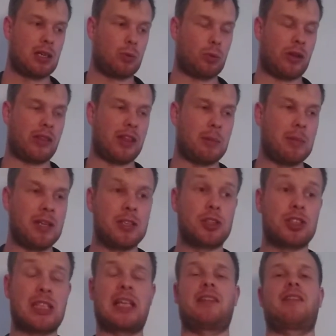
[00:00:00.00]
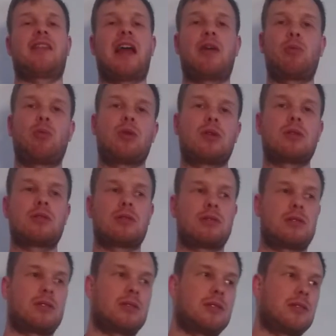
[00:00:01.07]
when they manage that, they will
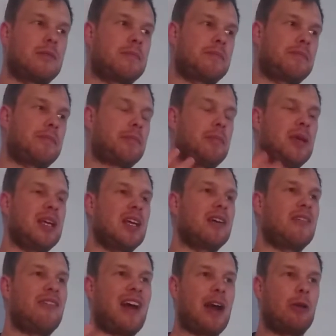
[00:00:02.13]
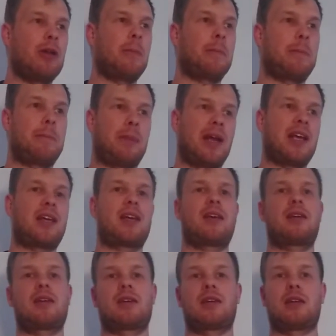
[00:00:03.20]
be a very big
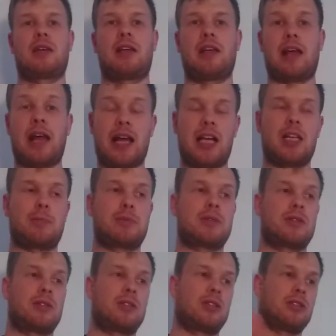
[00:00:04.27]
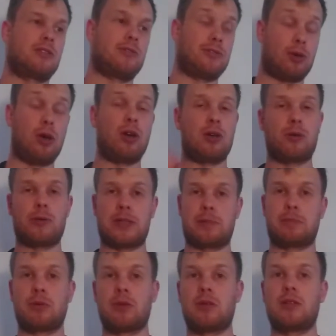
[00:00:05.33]
help for Red
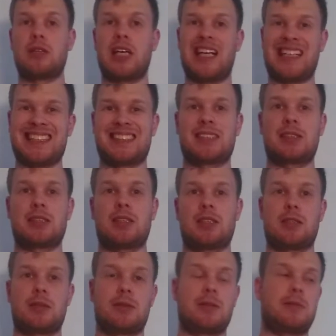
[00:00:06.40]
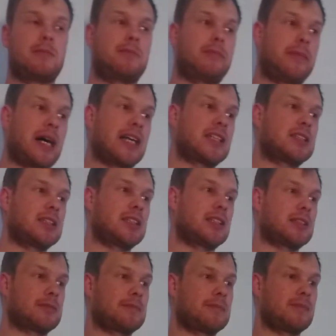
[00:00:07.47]
Bull as a marketing